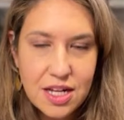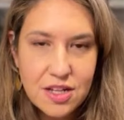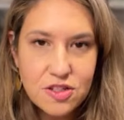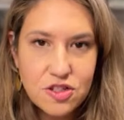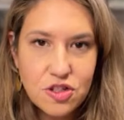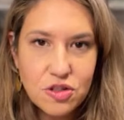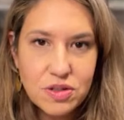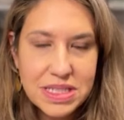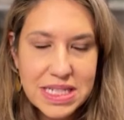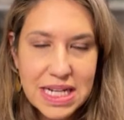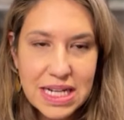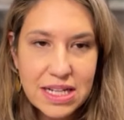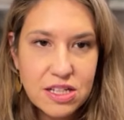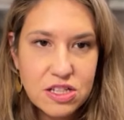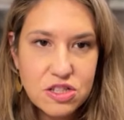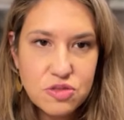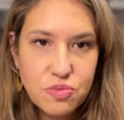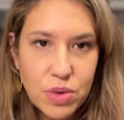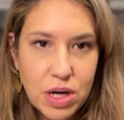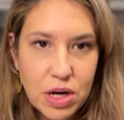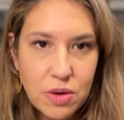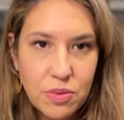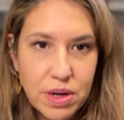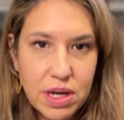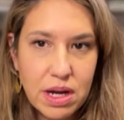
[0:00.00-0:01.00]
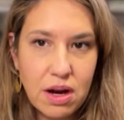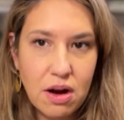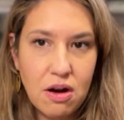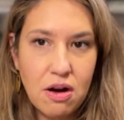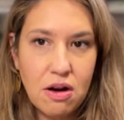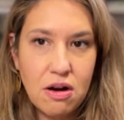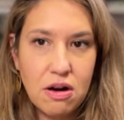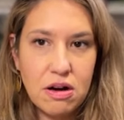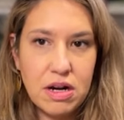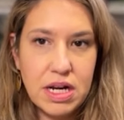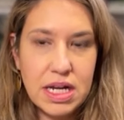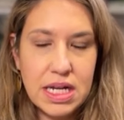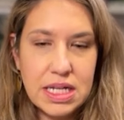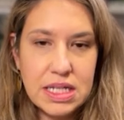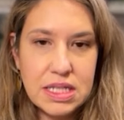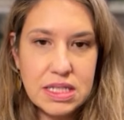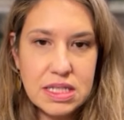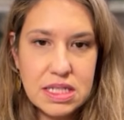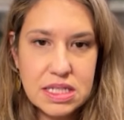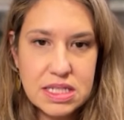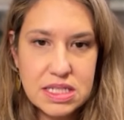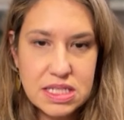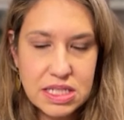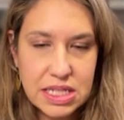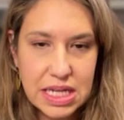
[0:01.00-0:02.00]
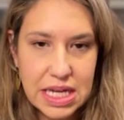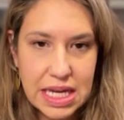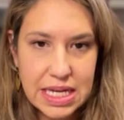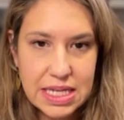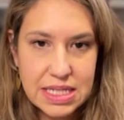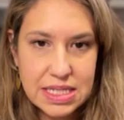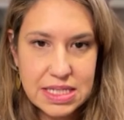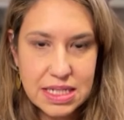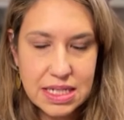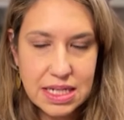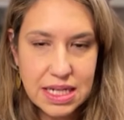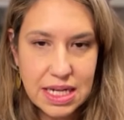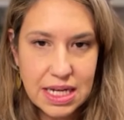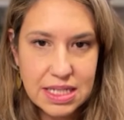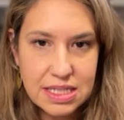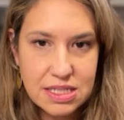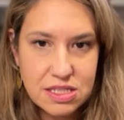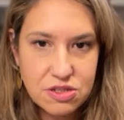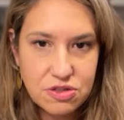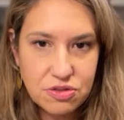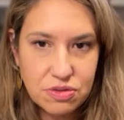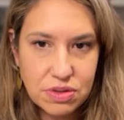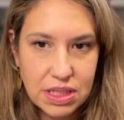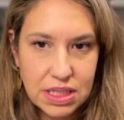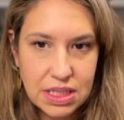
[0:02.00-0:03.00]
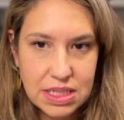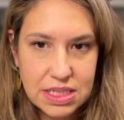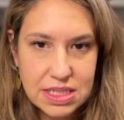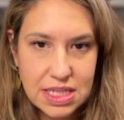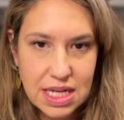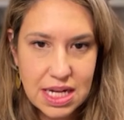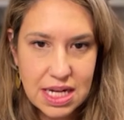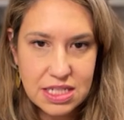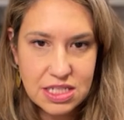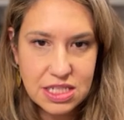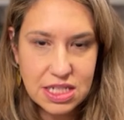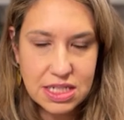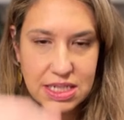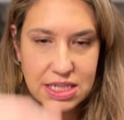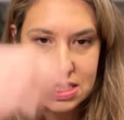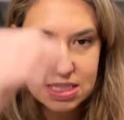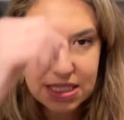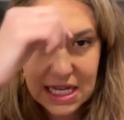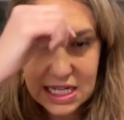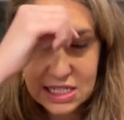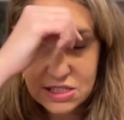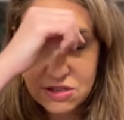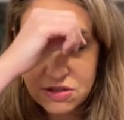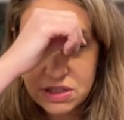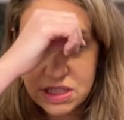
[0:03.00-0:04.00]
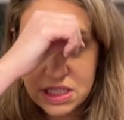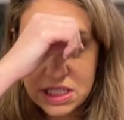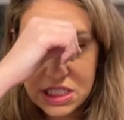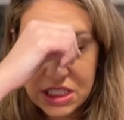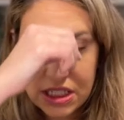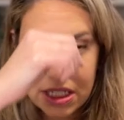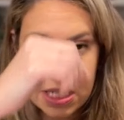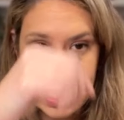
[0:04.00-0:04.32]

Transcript: So tell us where we are in this case against Julian Assange and his extradition